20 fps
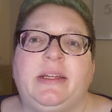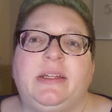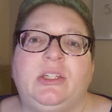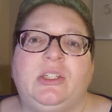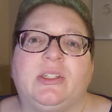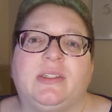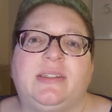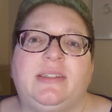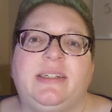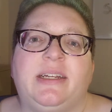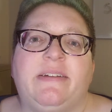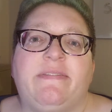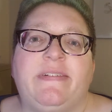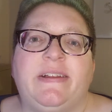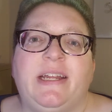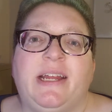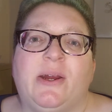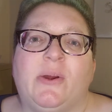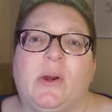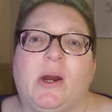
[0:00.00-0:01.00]
just did a
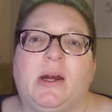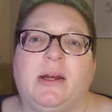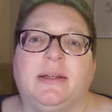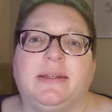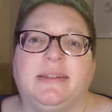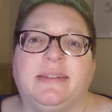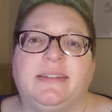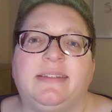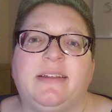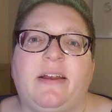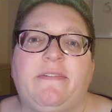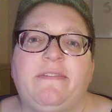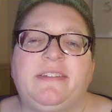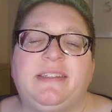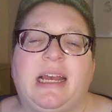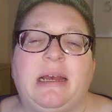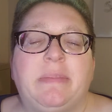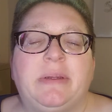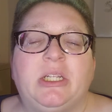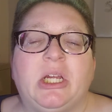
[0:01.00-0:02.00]
video on
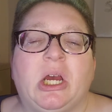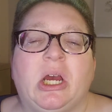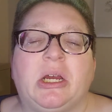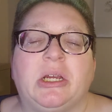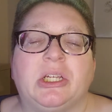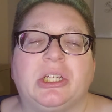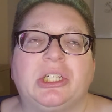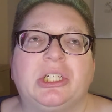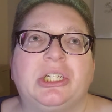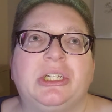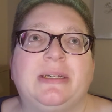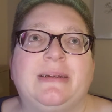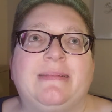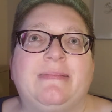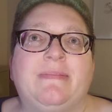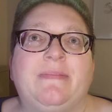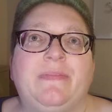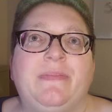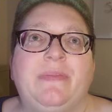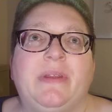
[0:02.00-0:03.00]
self-sabotage.
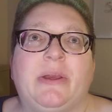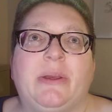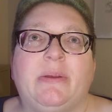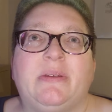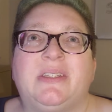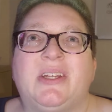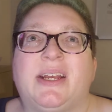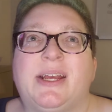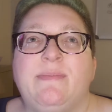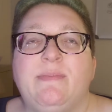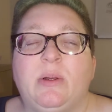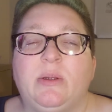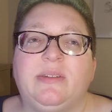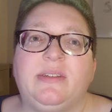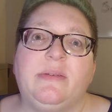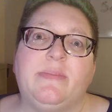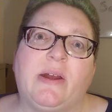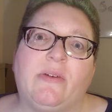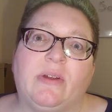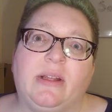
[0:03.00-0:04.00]
Now, he was talking
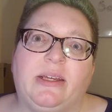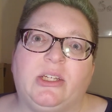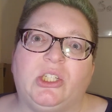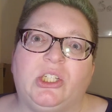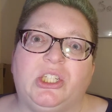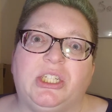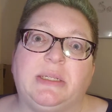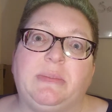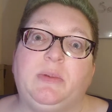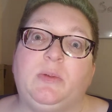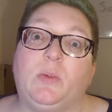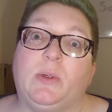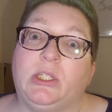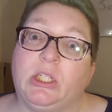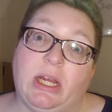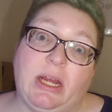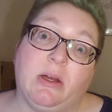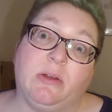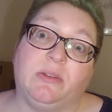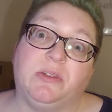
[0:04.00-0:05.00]
mostly about relationships, which
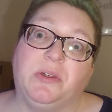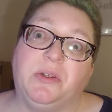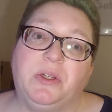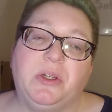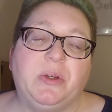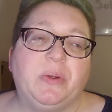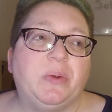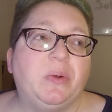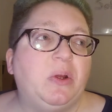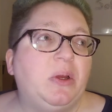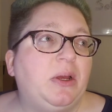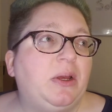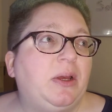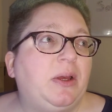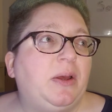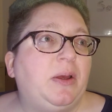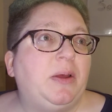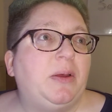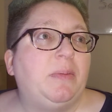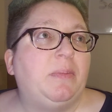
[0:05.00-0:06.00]
I also do,
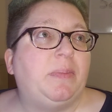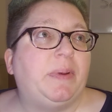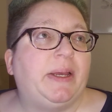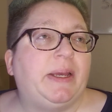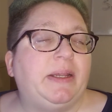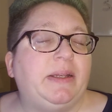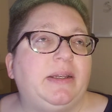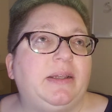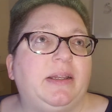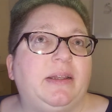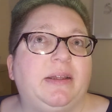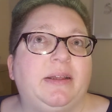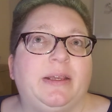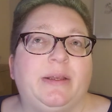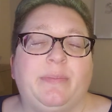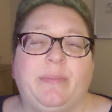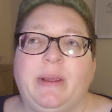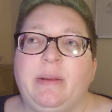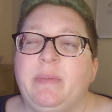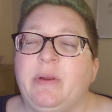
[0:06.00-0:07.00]
but
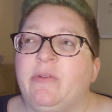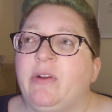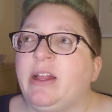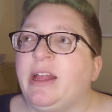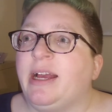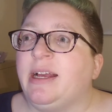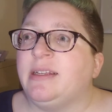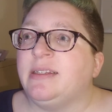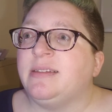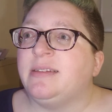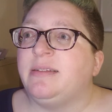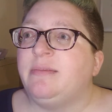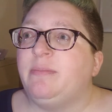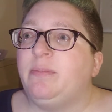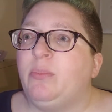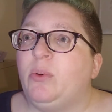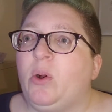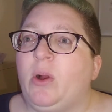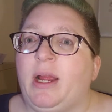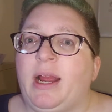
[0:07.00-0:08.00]
it made me realize,
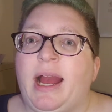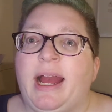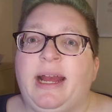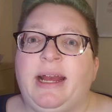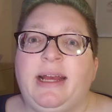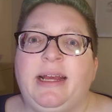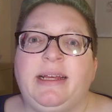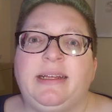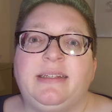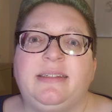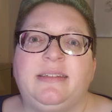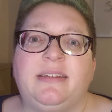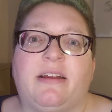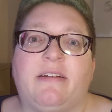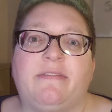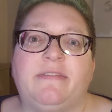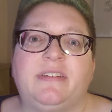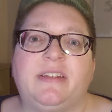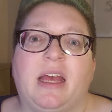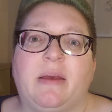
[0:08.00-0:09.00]
boy, I
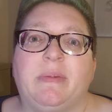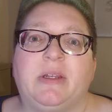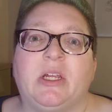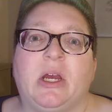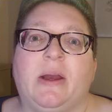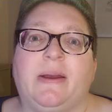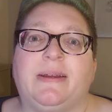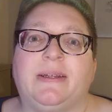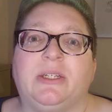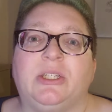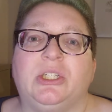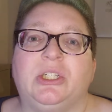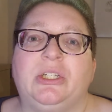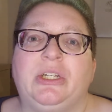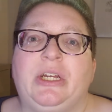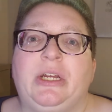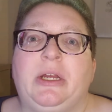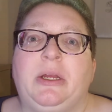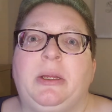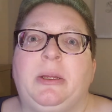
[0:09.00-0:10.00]
self-sabotage
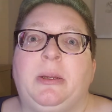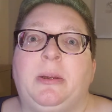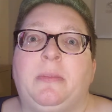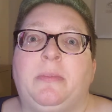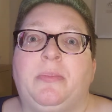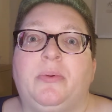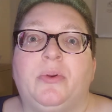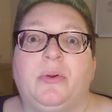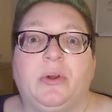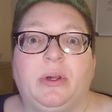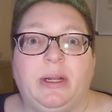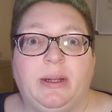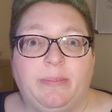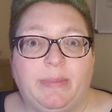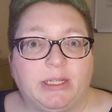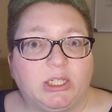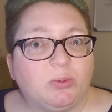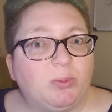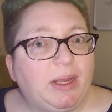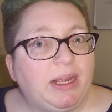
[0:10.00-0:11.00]
pretty
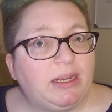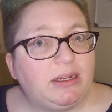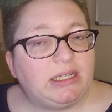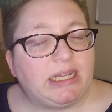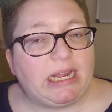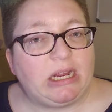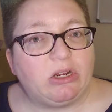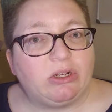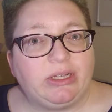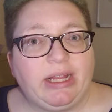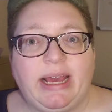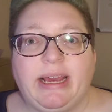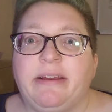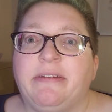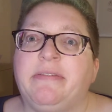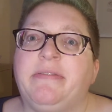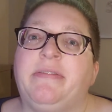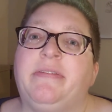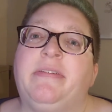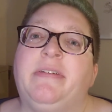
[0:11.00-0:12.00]
much my entire
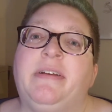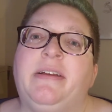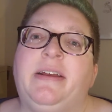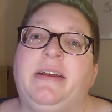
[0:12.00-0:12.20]
life.